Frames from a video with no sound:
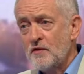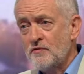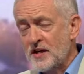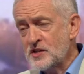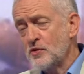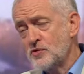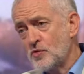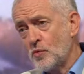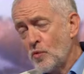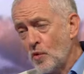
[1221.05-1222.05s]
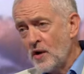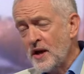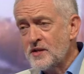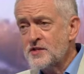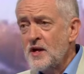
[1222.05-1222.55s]
vessels or
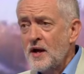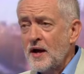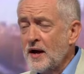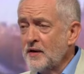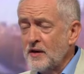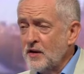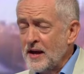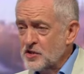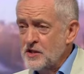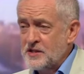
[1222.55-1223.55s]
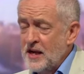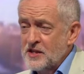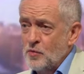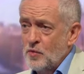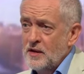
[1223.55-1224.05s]
warheads, and it so actually takes away...